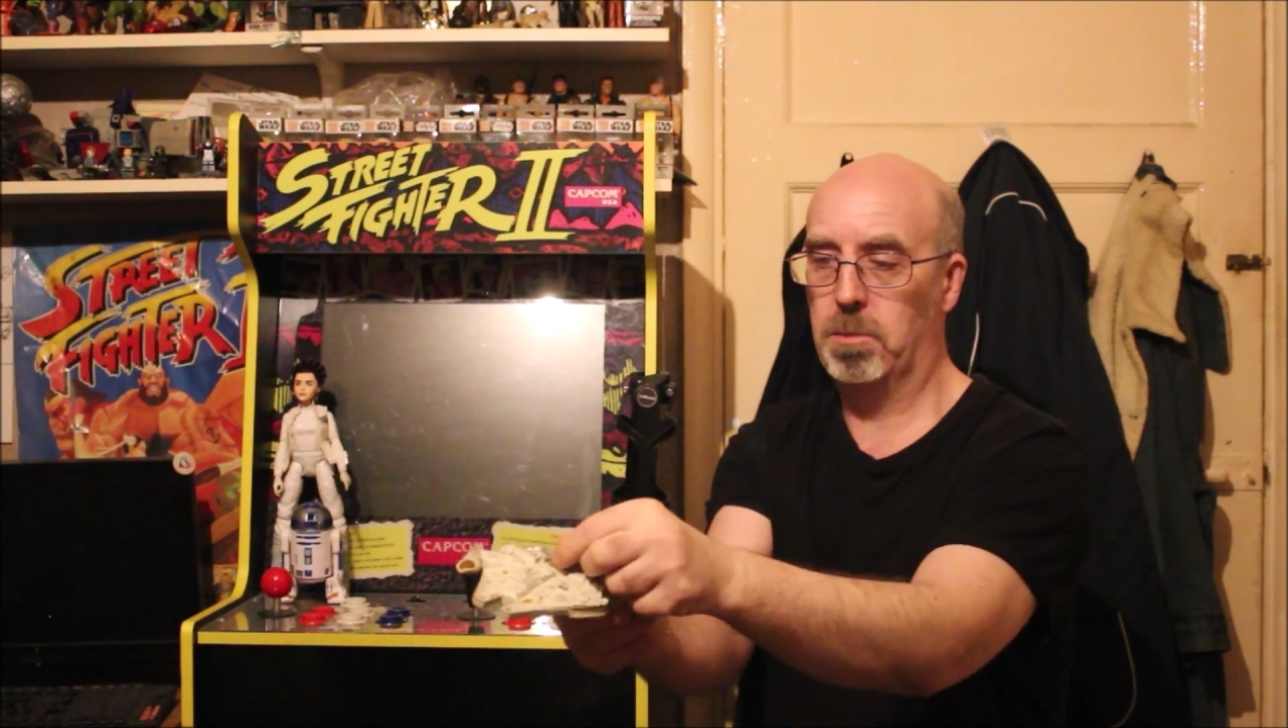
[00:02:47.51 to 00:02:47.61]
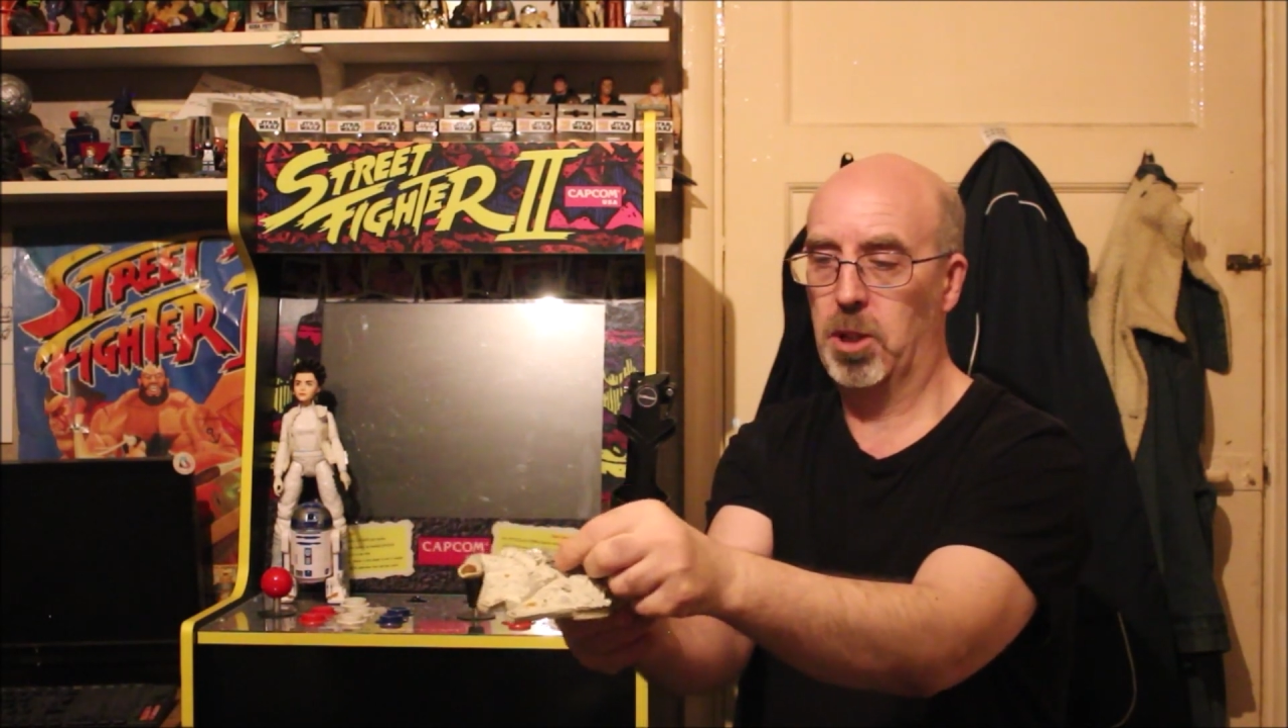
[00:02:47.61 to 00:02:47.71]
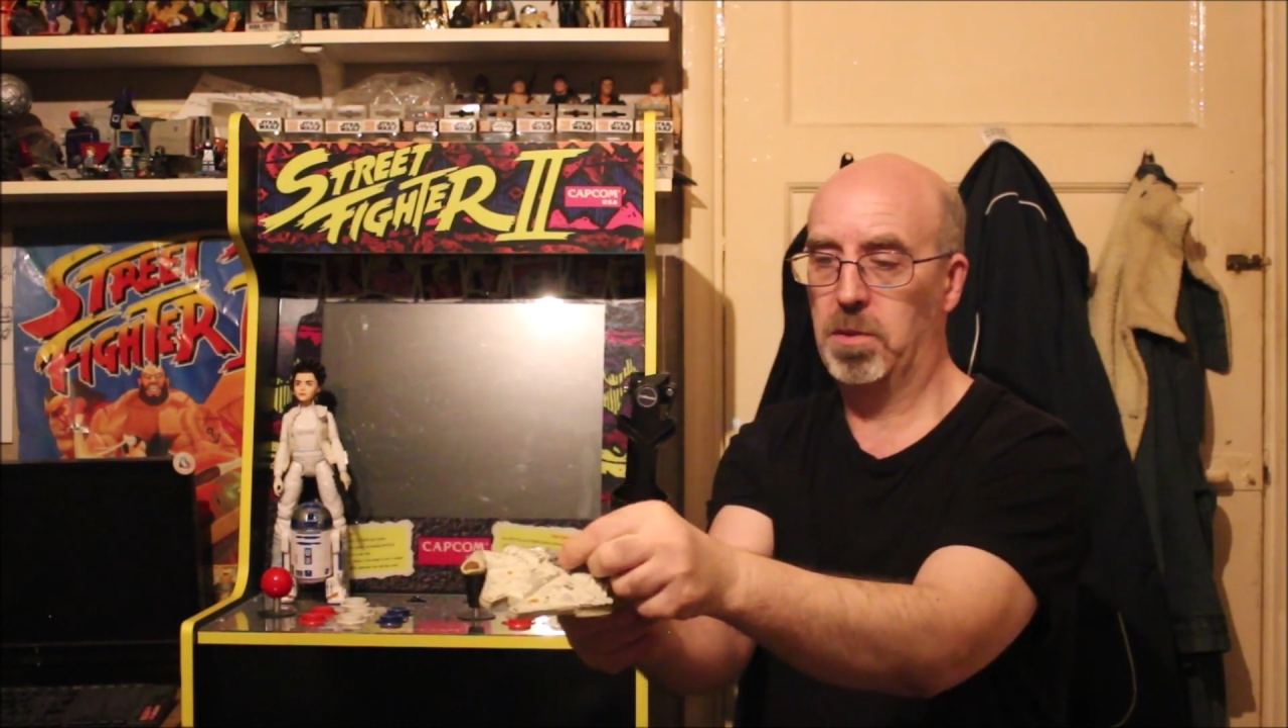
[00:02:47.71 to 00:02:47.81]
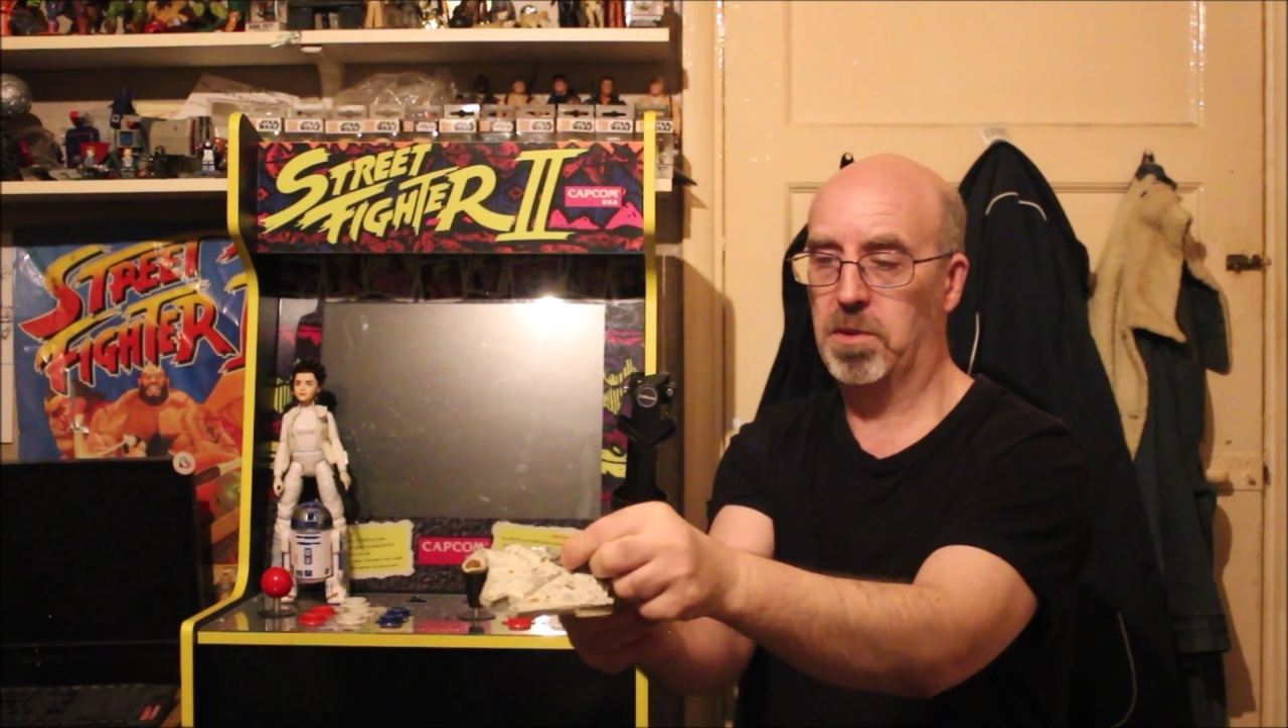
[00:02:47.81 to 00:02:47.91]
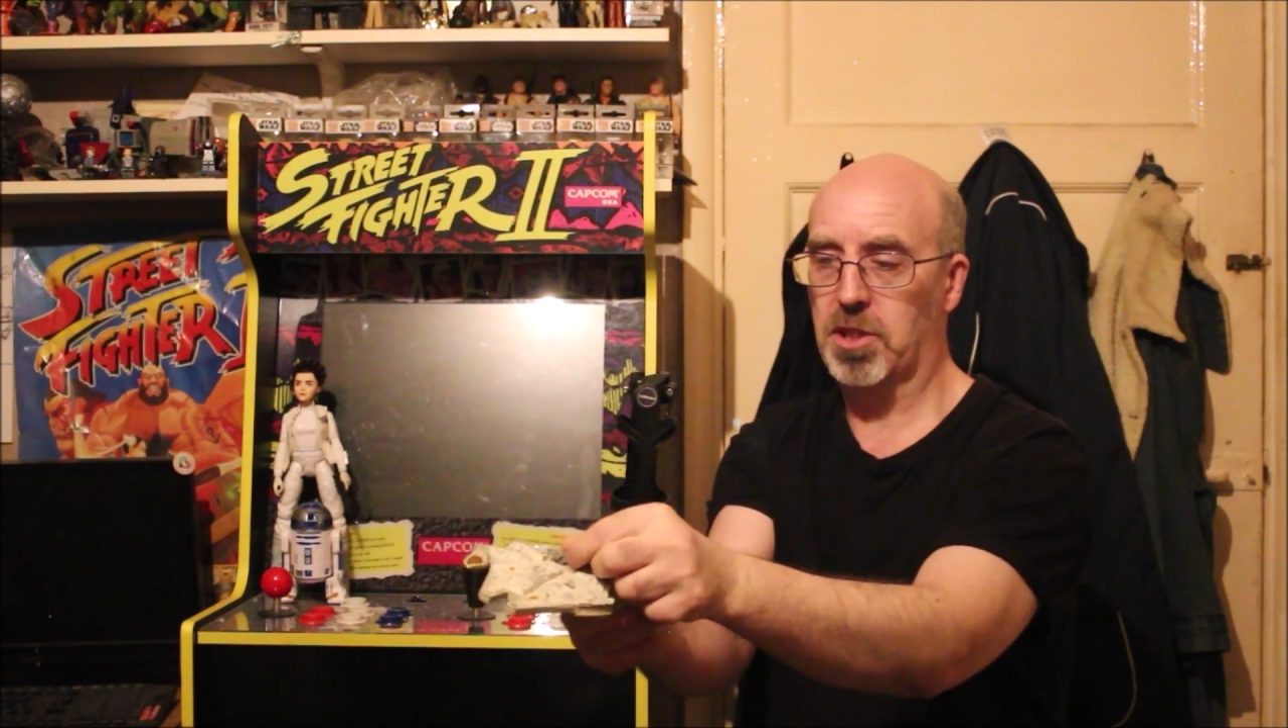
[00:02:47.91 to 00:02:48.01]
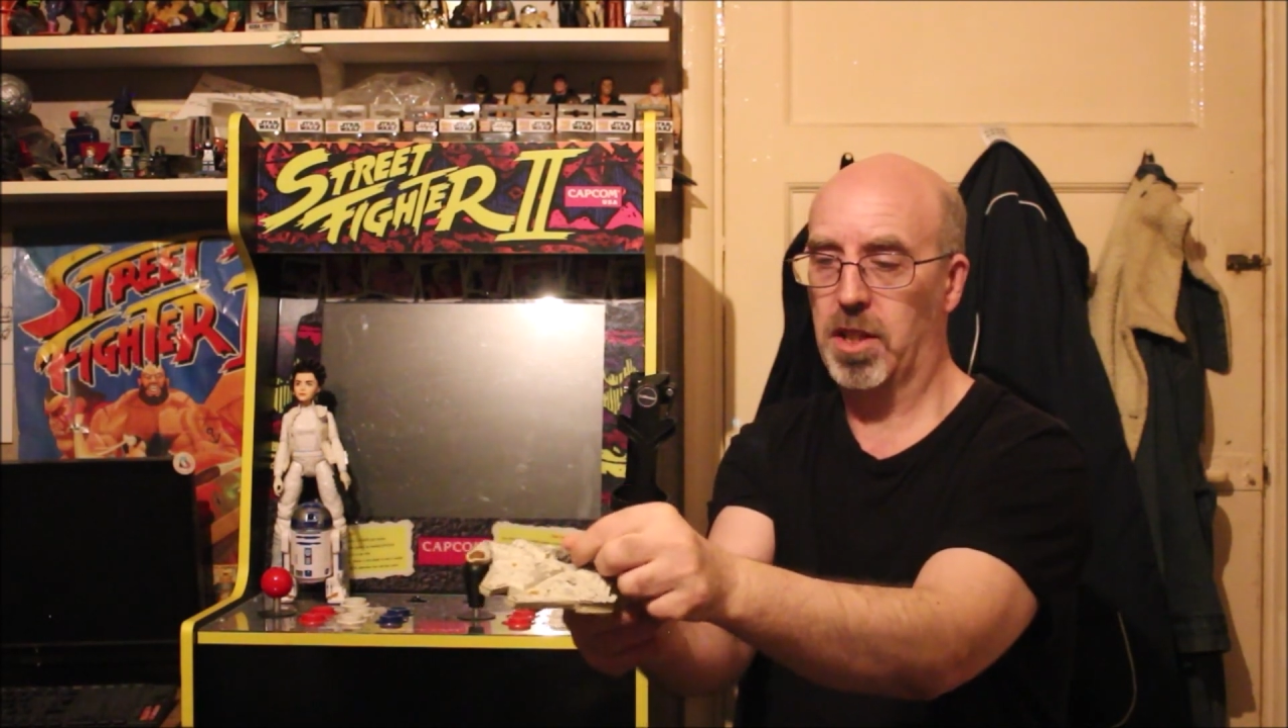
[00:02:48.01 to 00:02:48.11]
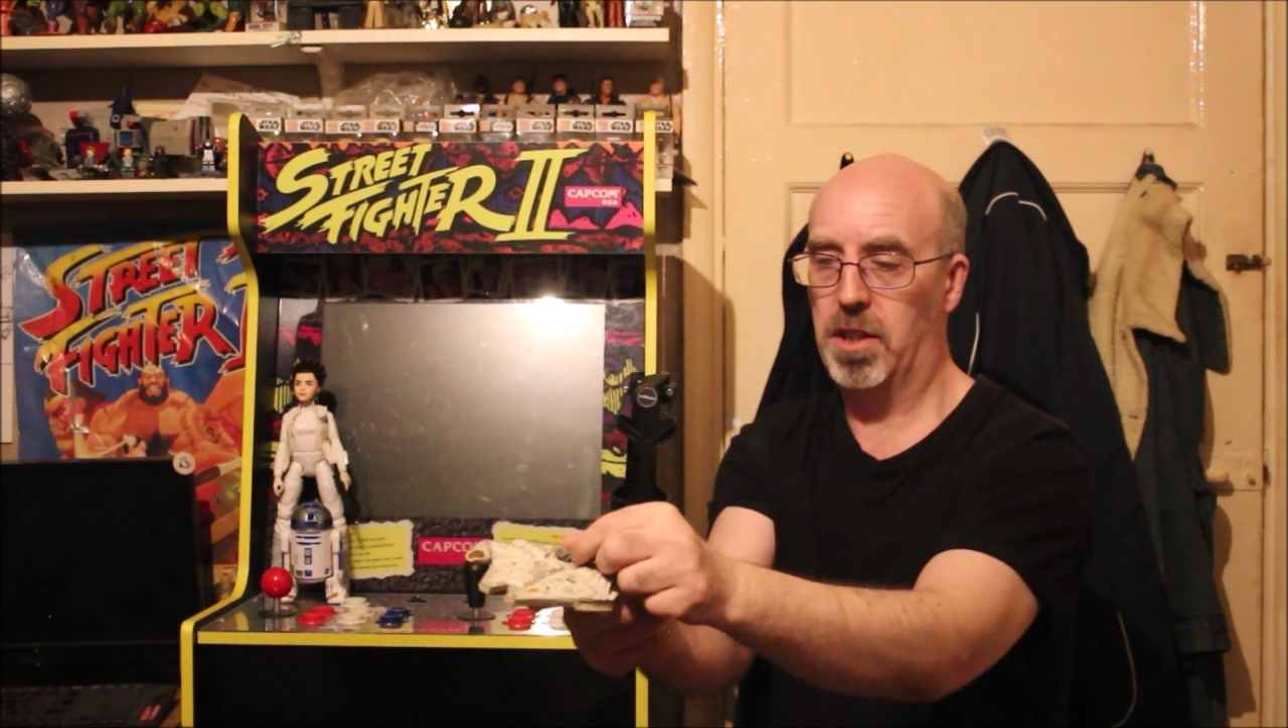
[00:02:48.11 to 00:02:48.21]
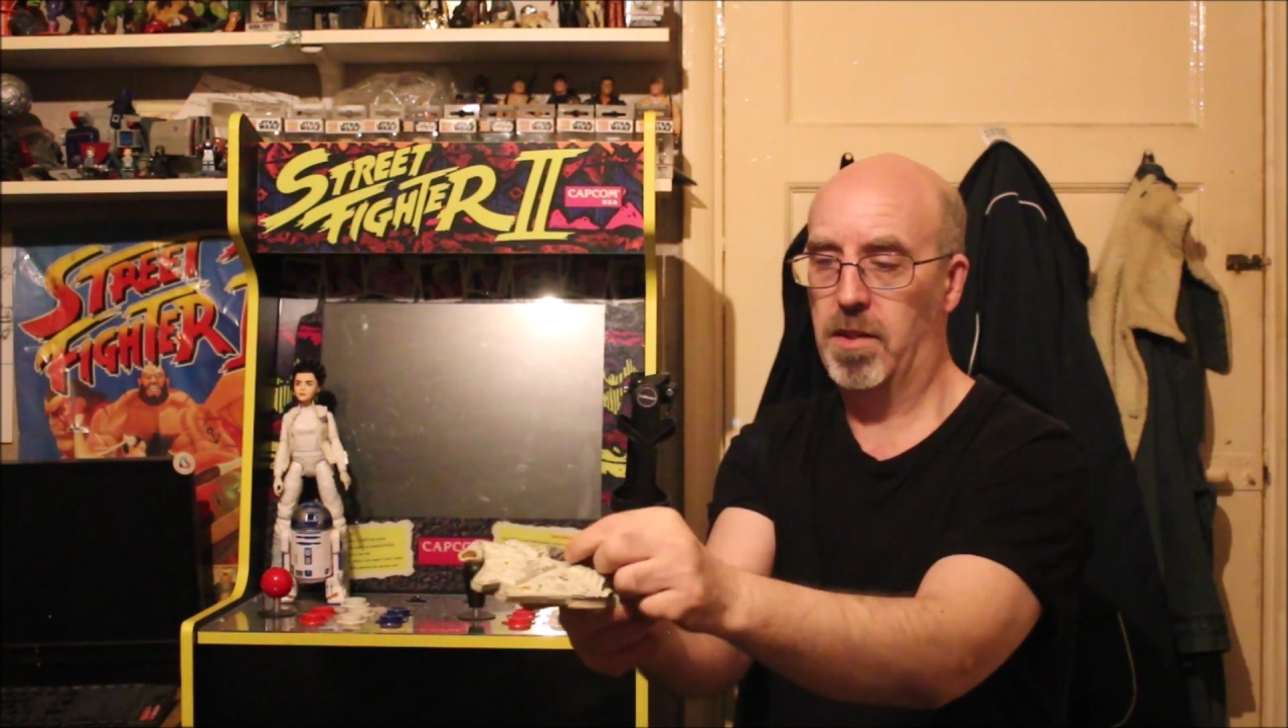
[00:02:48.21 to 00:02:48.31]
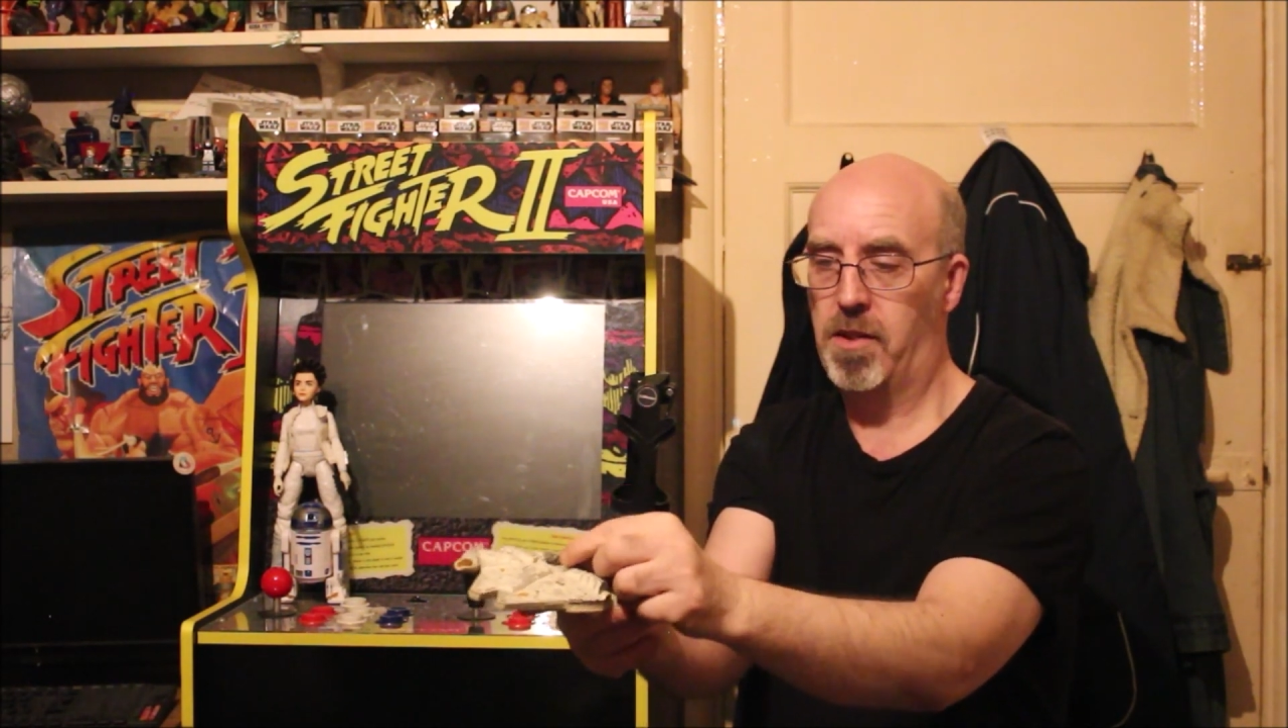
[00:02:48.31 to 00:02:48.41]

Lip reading: moves